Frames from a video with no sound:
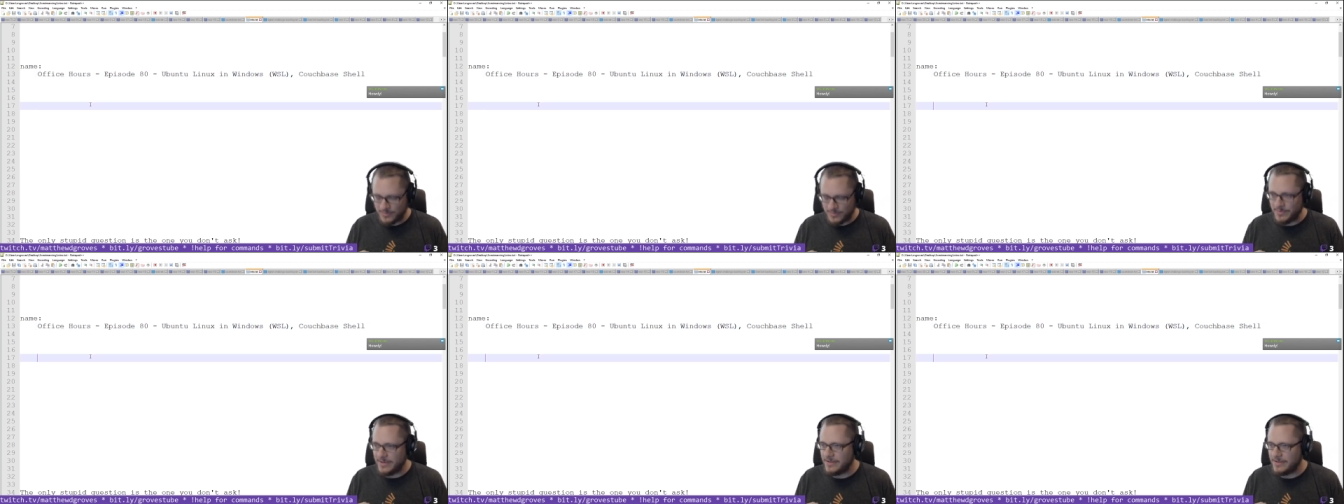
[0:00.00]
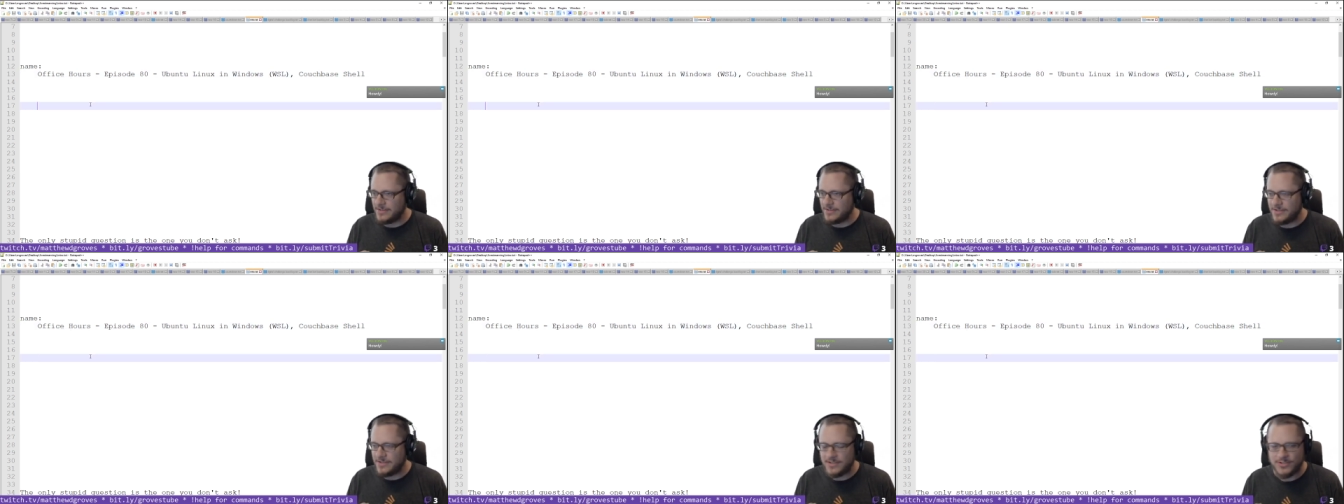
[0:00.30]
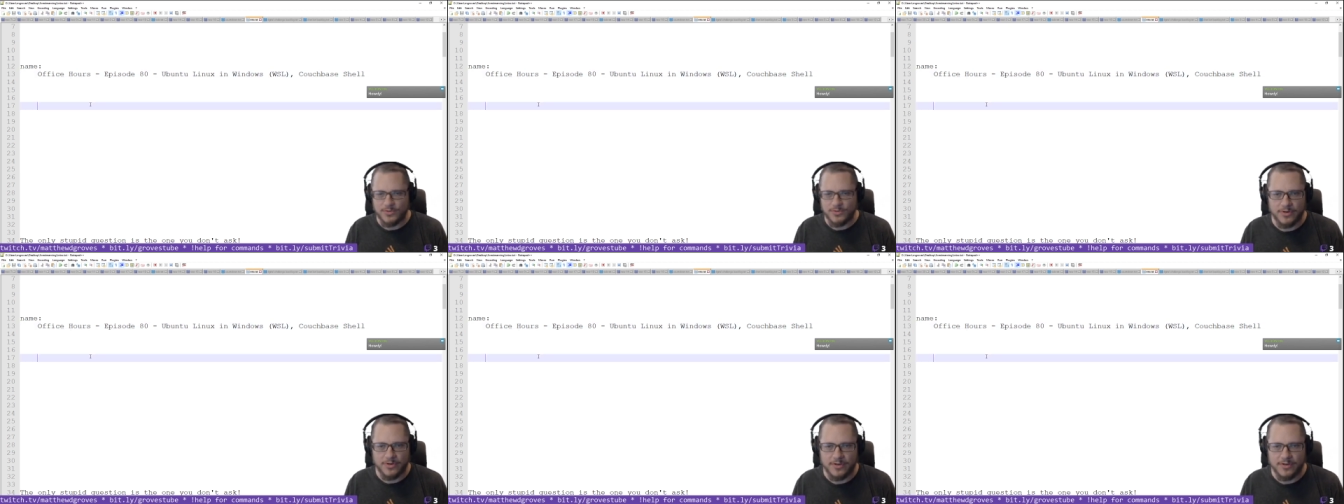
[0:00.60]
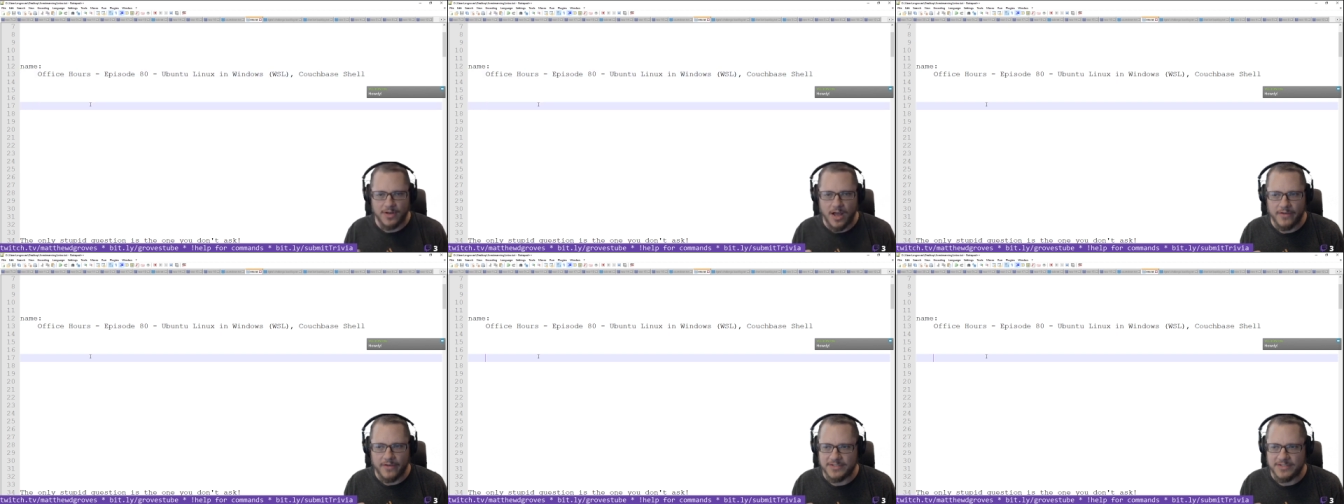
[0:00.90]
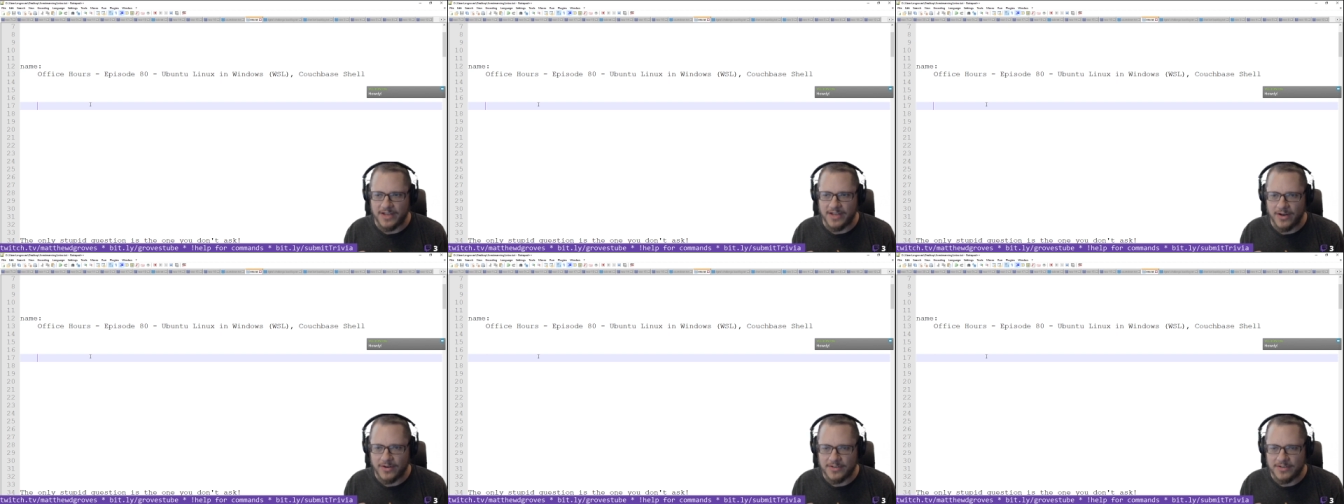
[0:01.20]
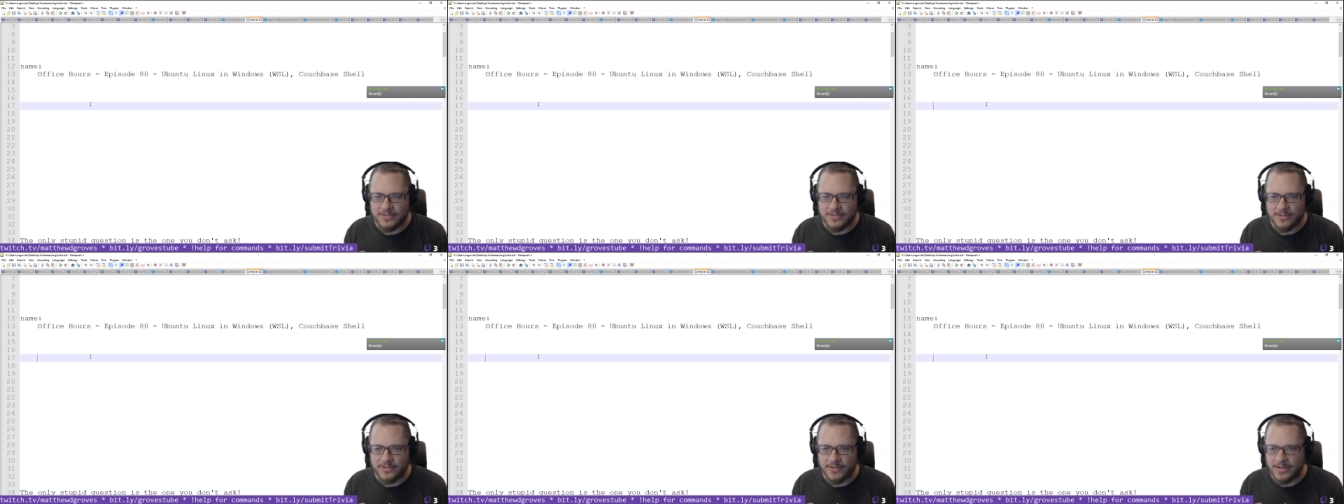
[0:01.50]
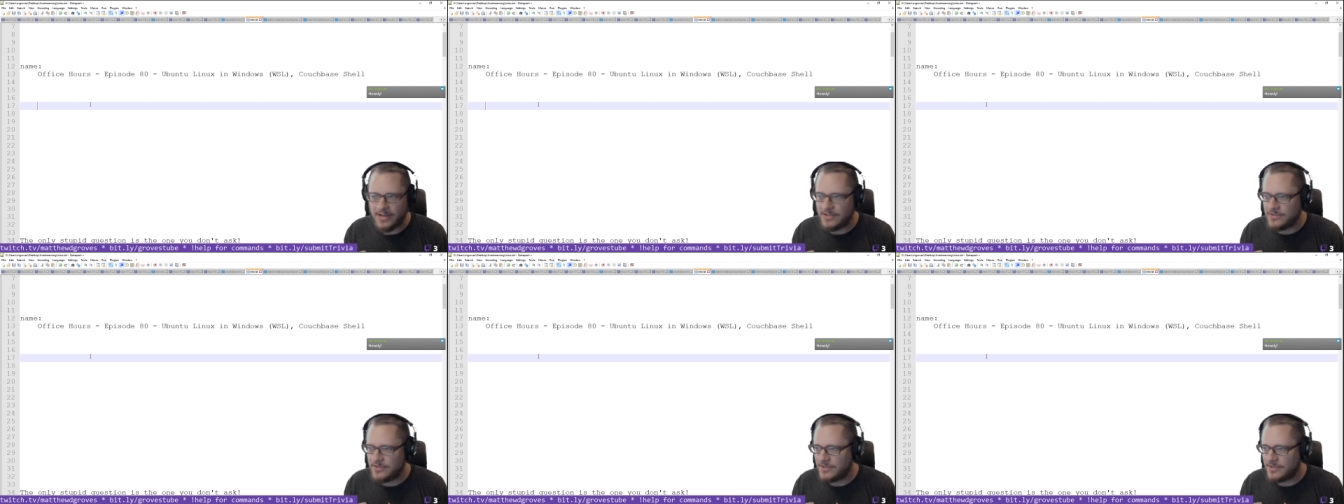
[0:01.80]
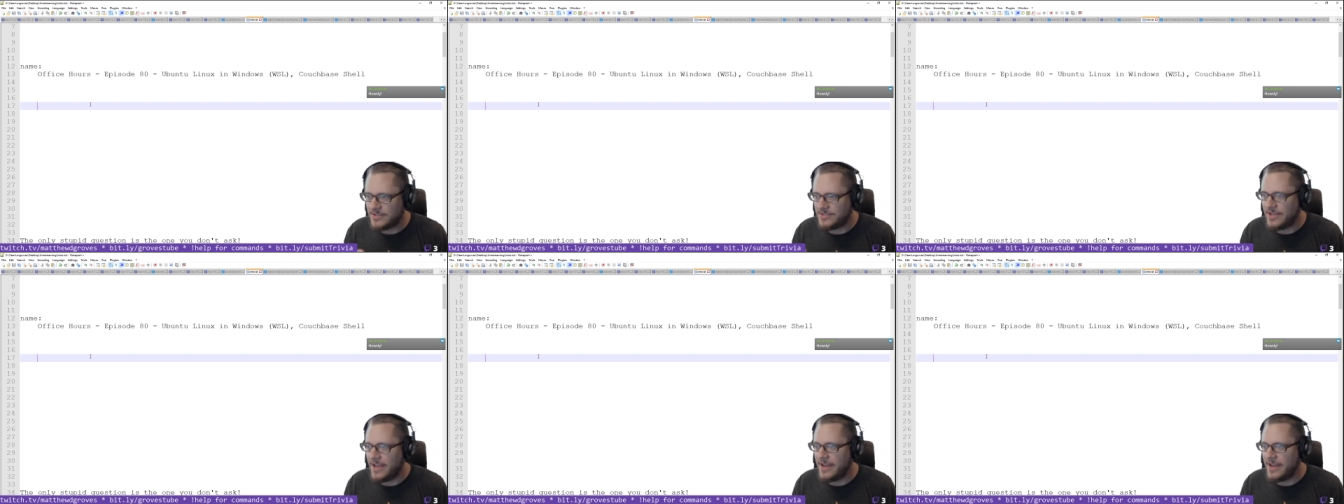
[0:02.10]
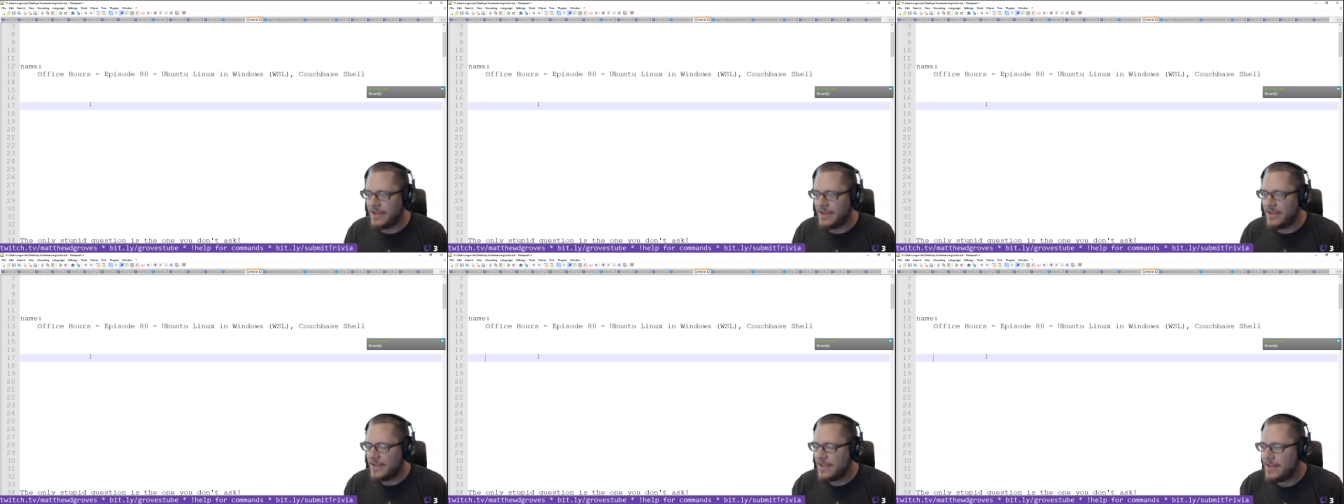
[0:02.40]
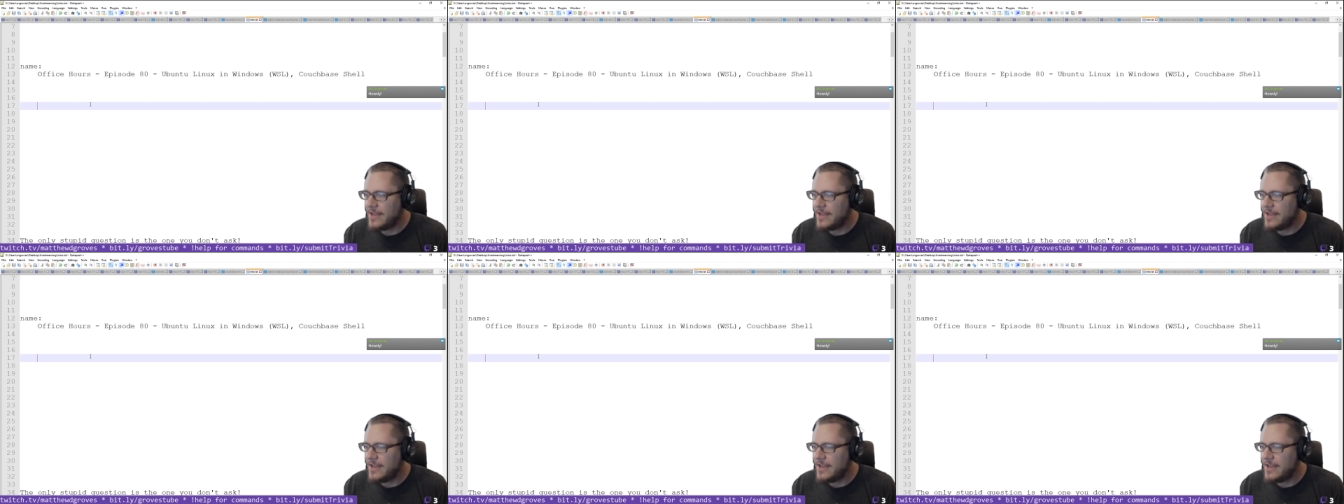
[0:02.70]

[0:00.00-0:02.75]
but it's just shorter, office hours. Easier to say.